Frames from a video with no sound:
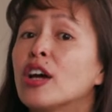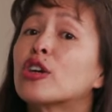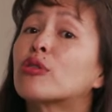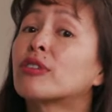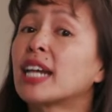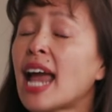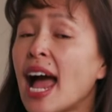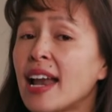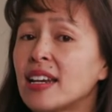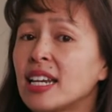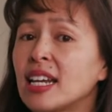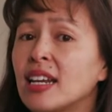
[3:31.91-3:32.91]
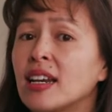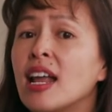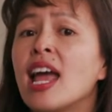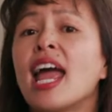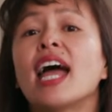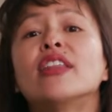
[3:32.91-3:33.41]
creatinine,
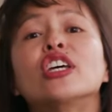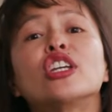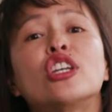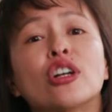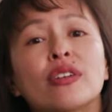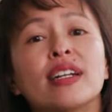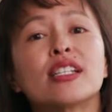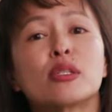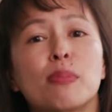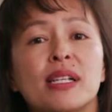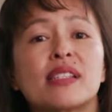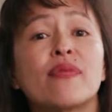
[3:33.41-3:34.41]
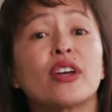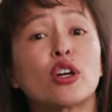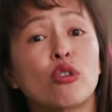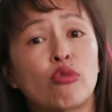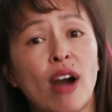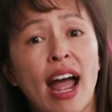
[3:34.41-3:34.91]
and the urine-specific
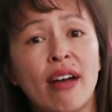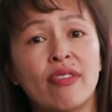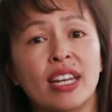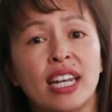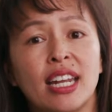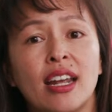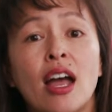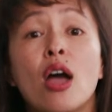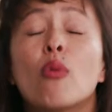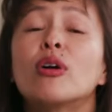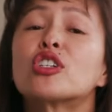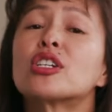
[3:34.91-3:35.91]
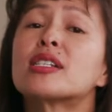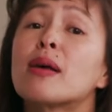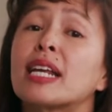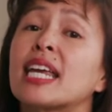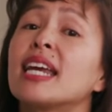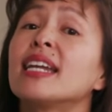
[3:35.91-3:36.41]
gravity, which is the
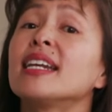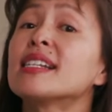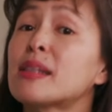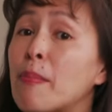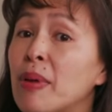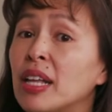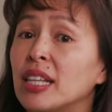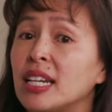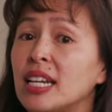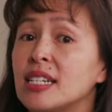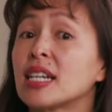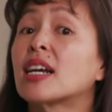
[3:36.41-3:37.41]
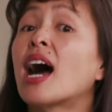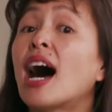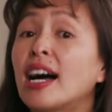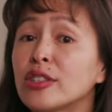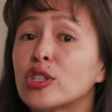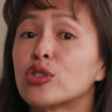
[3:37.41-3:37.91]
kidney's ability to
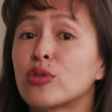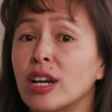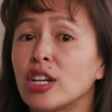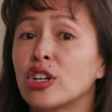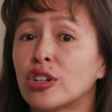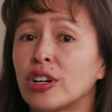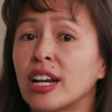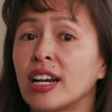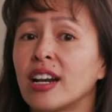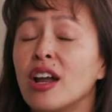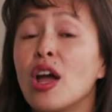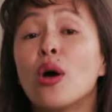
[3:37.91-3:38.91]
concentrate urine,